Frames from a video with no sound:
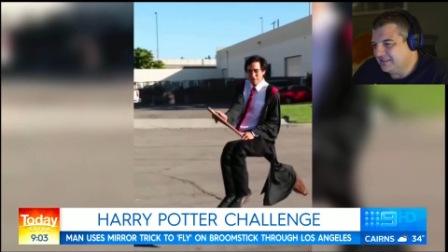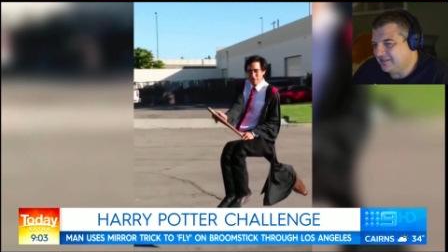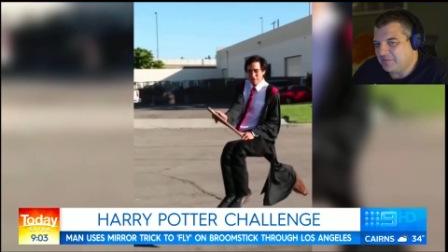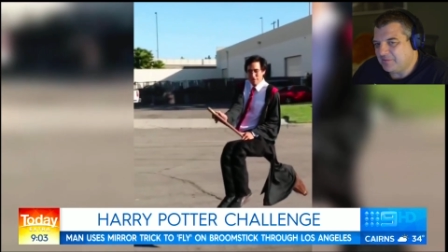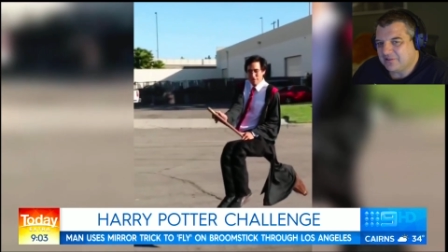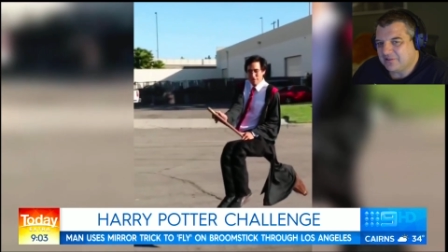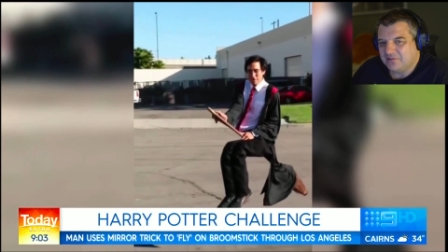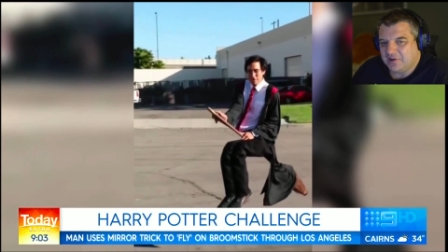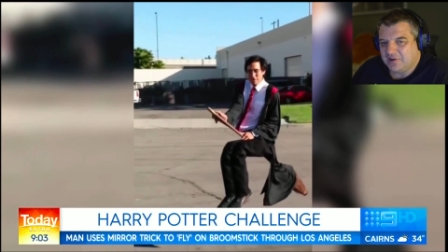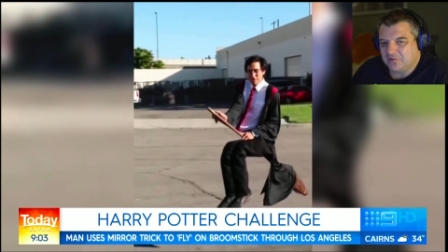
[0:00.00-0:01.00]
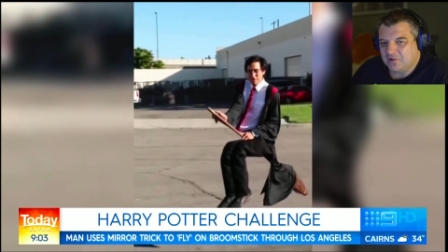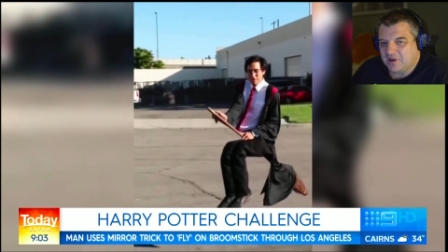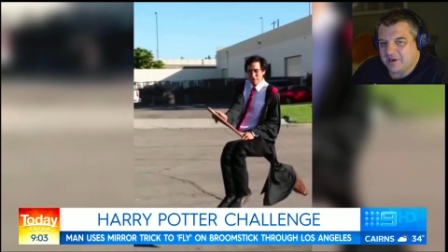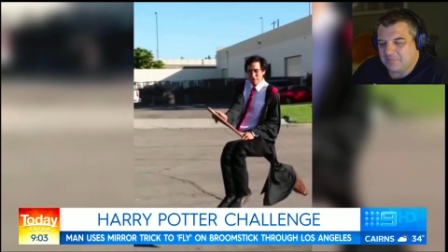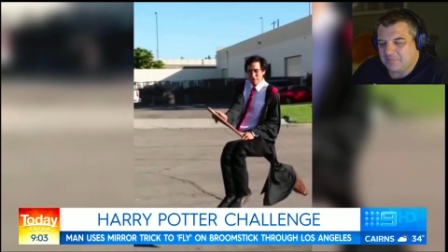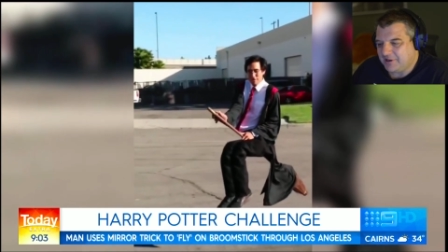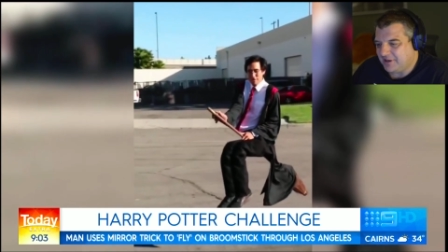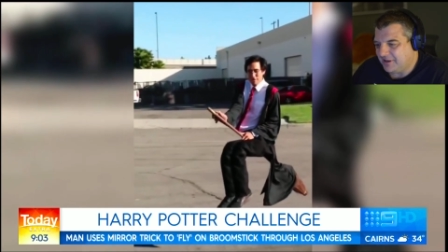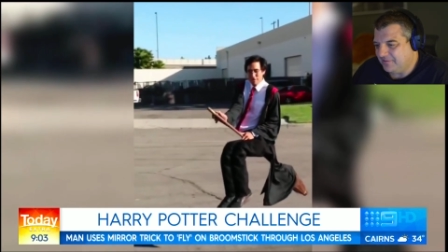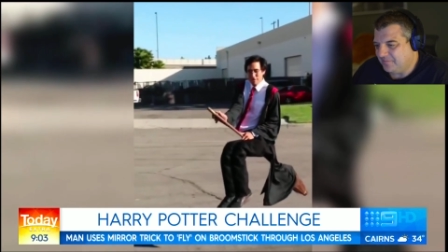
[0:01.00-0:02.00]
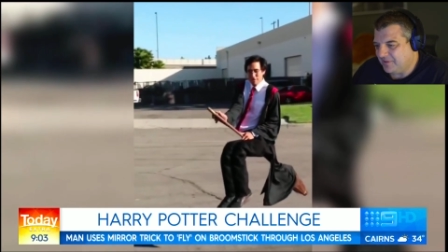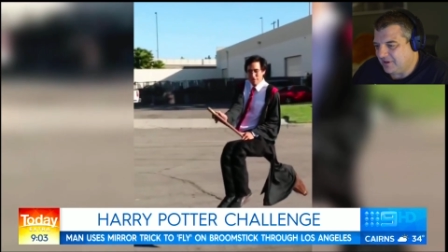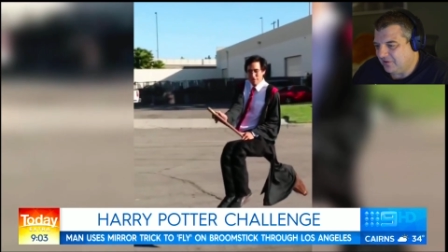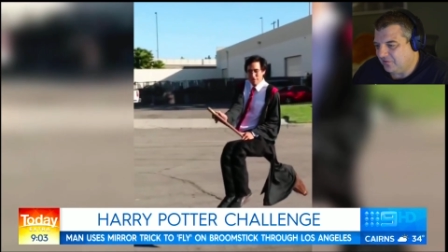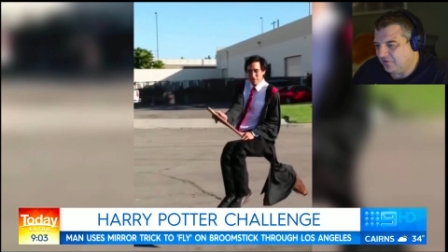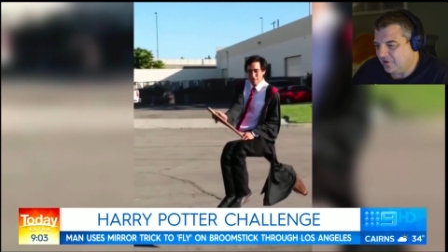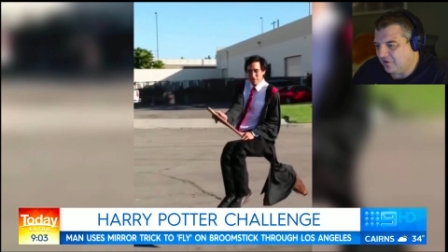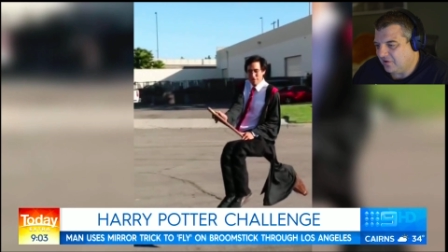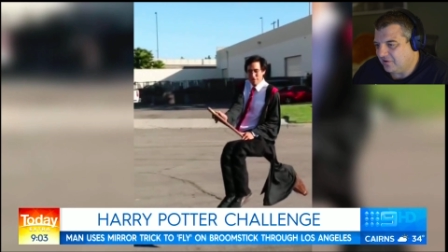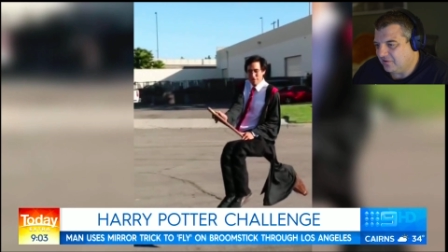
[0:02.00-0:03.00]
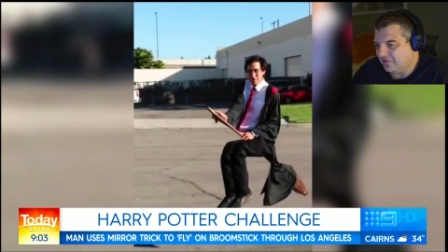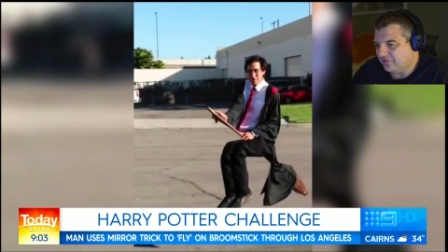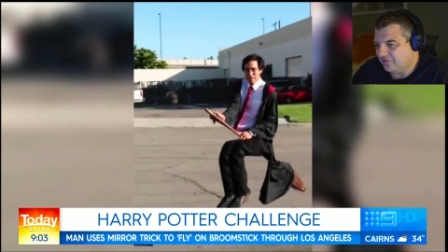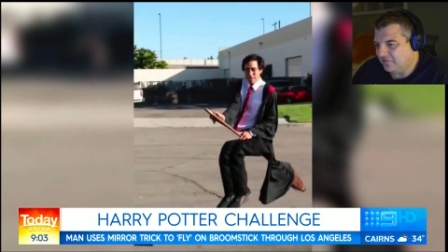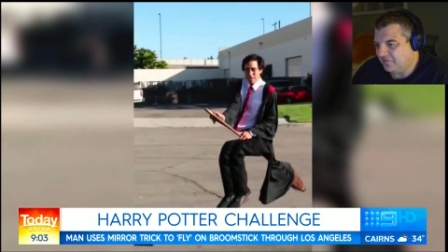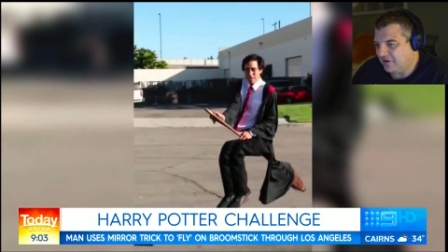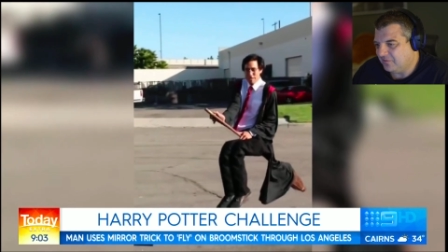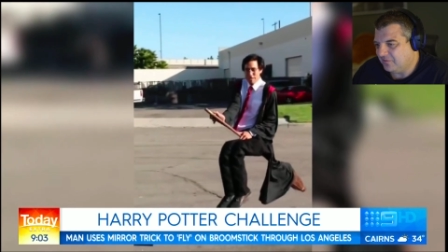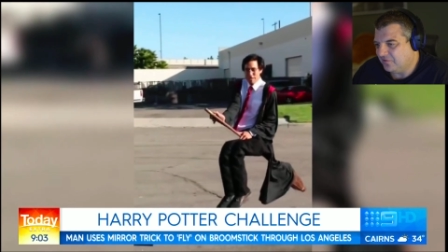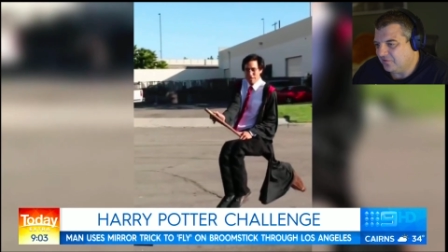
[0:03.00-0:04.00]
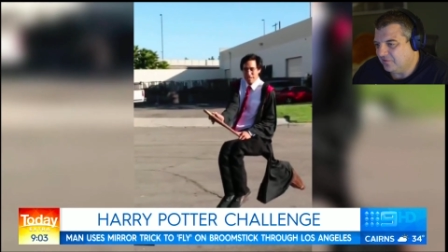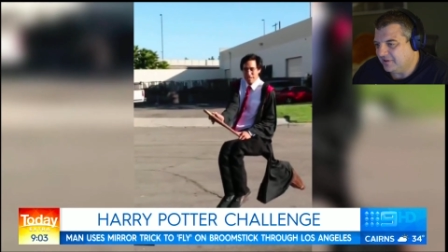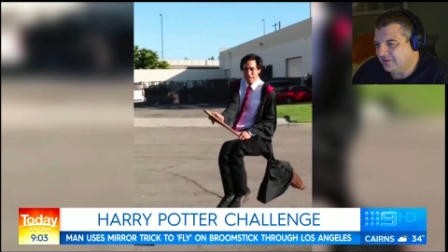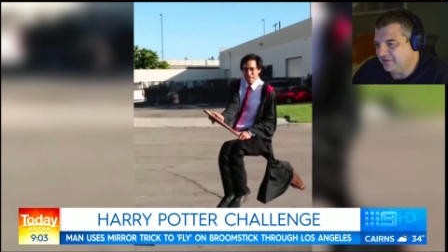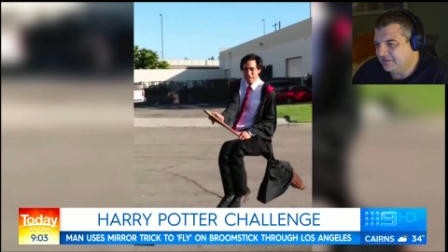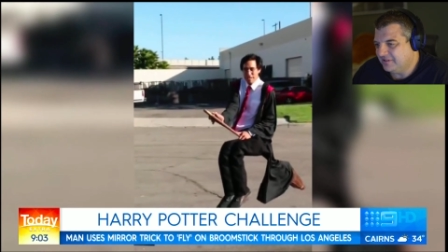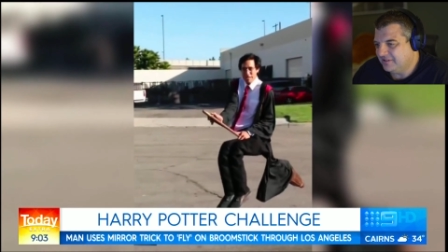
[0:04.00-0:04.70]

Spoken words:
See the marks on the road all line up there, and then if you go frame forward.